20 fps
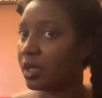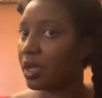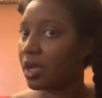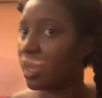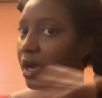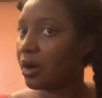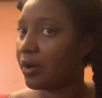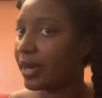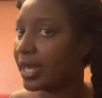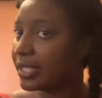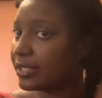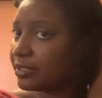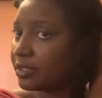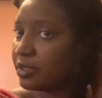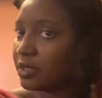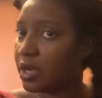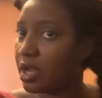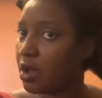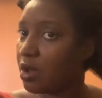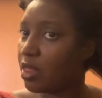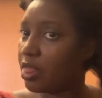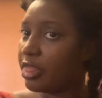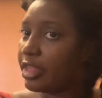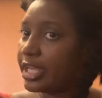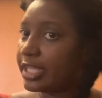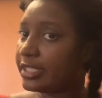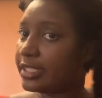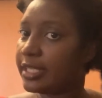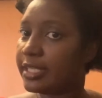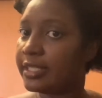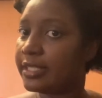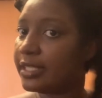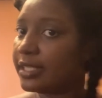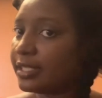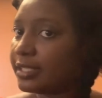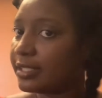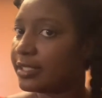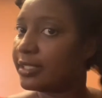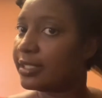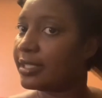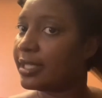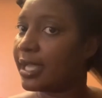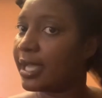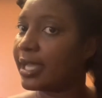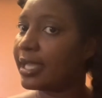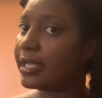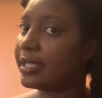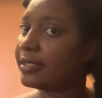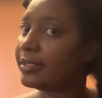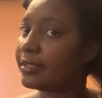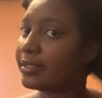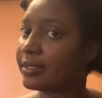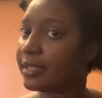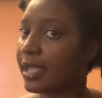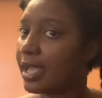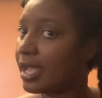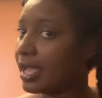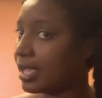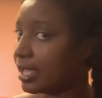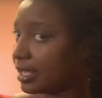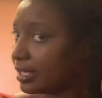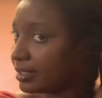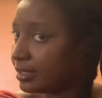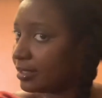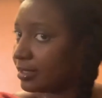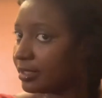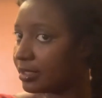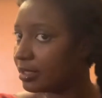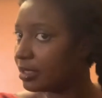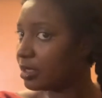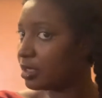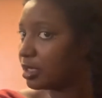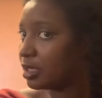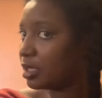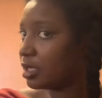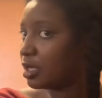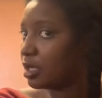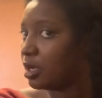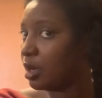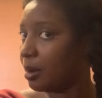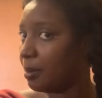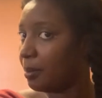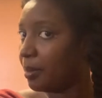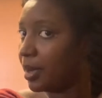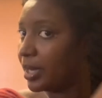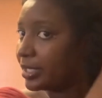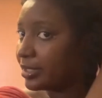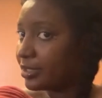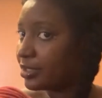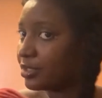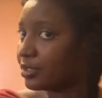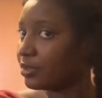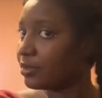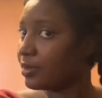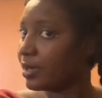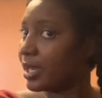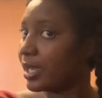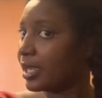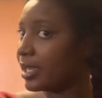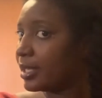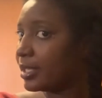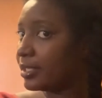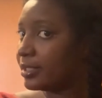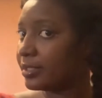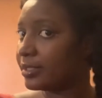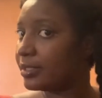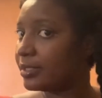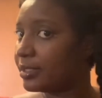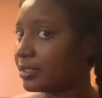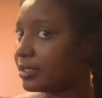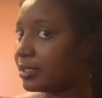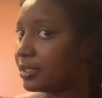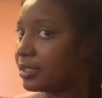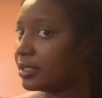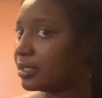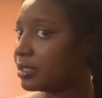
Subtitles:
all right, so now that it is nice and moisturized,